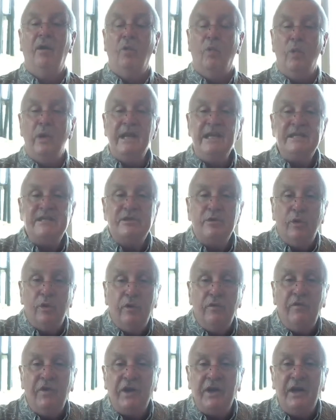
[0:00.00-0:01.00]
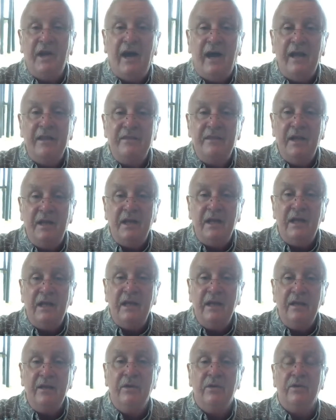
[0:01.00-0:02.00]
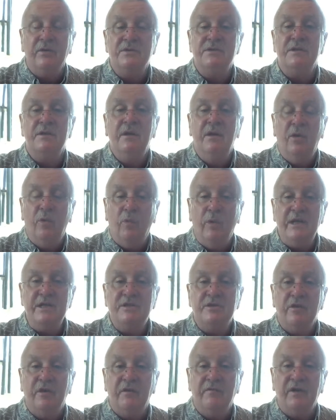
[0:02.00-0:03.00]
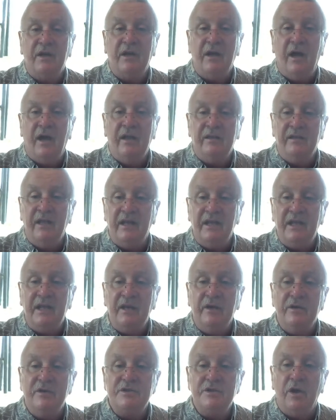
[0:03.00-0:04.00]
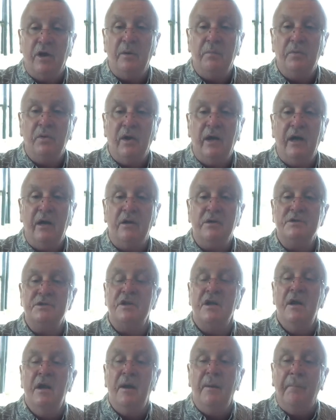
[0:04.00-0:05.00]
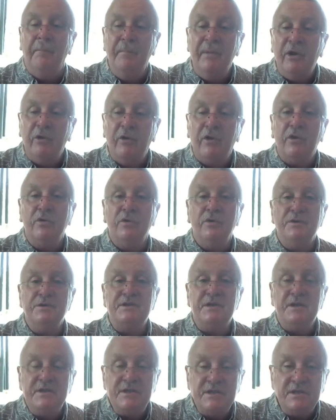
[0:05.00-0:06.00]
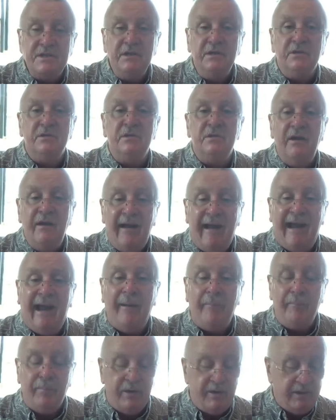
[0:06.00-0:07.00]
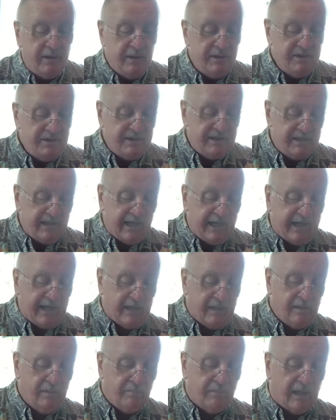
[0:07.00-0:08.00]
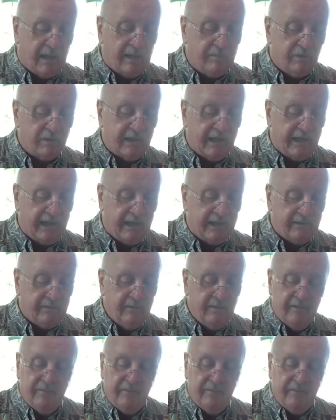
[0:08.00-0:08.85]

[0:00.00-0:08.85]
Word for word: We serve a God that heals. We serve a God that hears our prayers. Miracles still happen today, Bible gang.